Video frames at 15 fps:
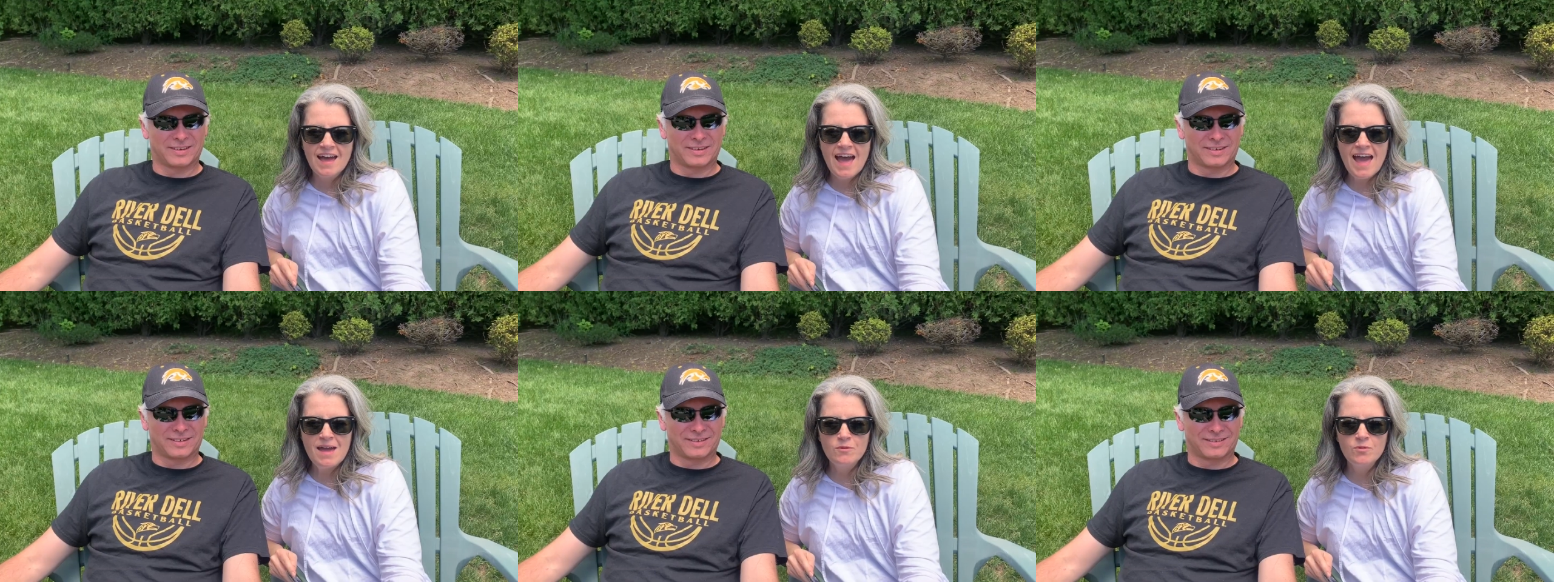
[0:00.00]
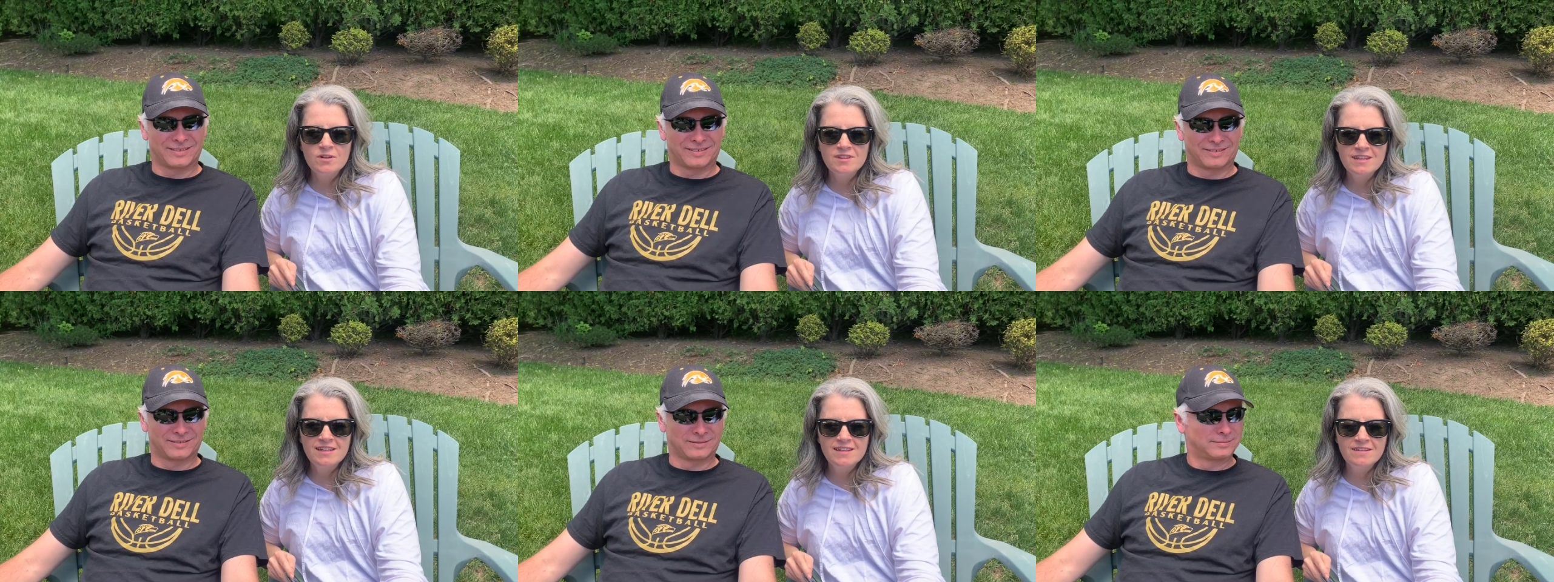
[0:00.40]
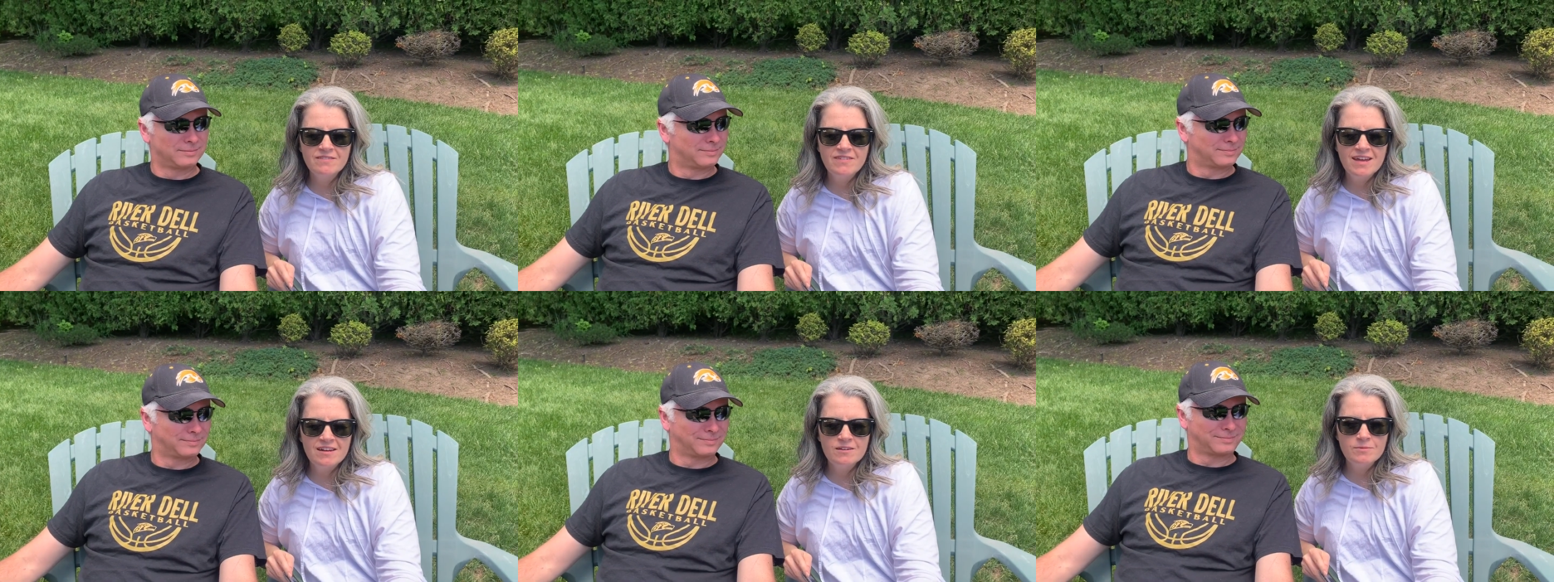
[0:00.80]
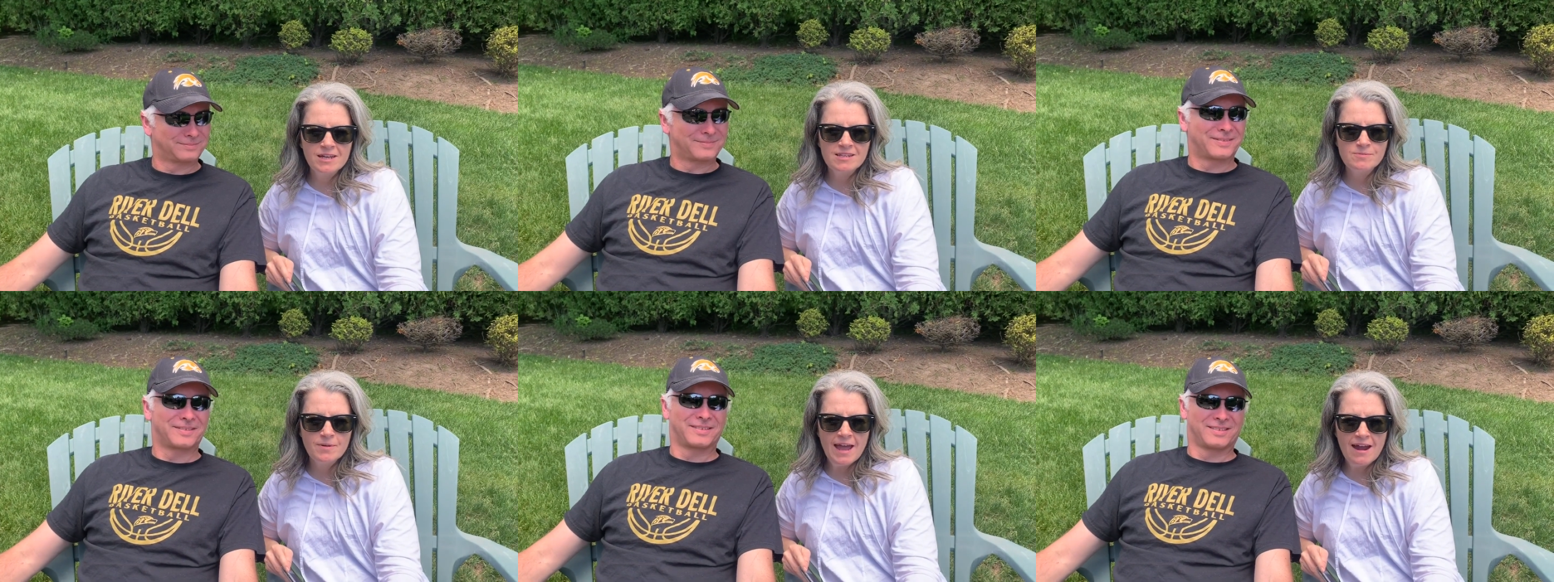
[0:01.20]
Speaker 1: Hi, we're Lily
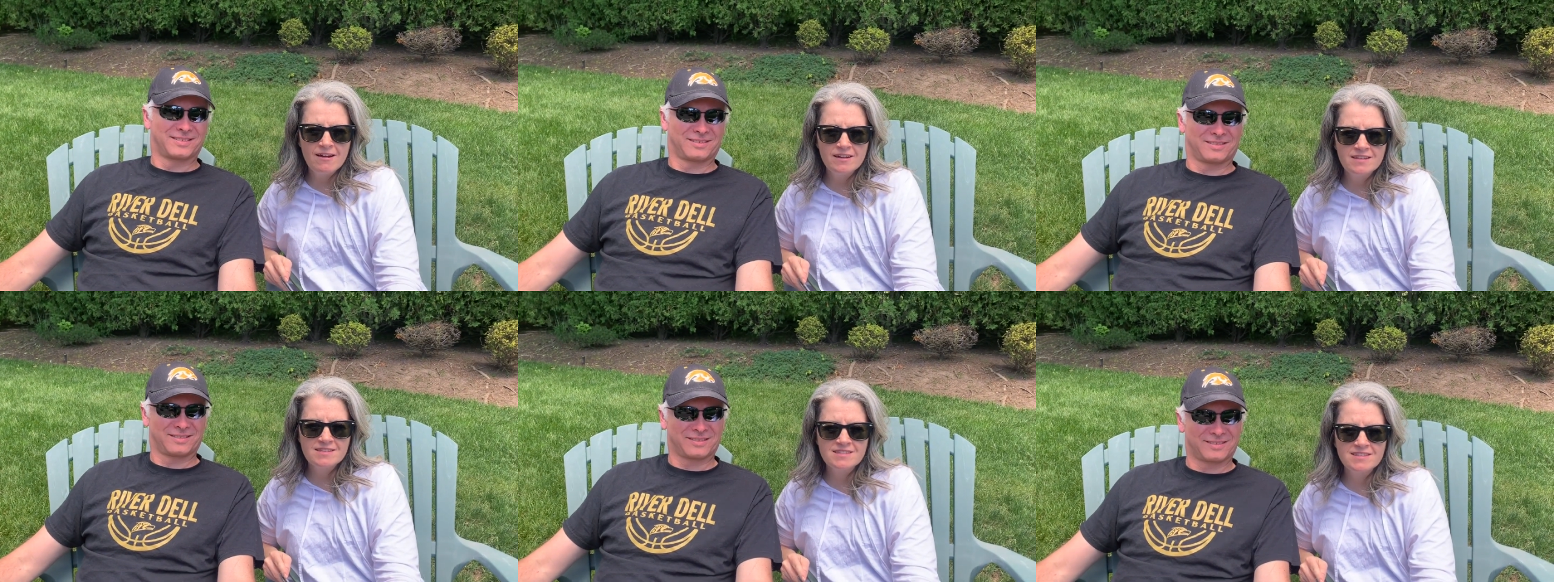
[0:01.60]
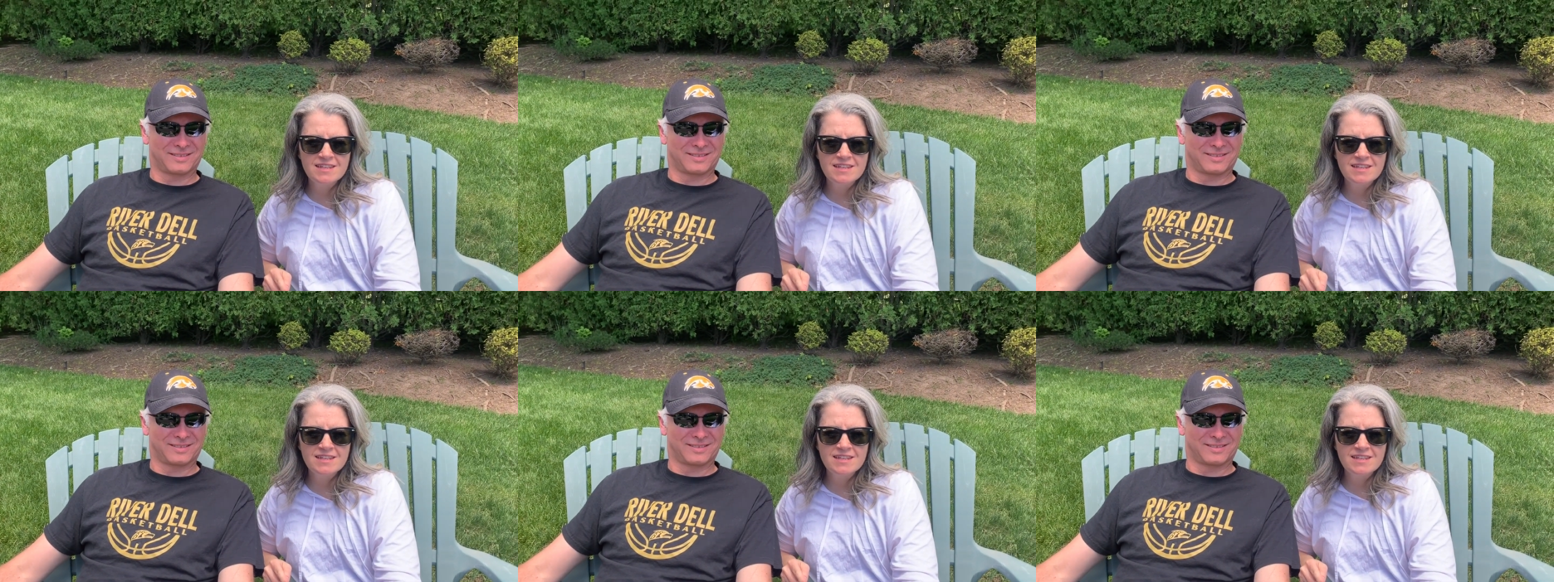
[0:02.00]
Vanderbeck's parents.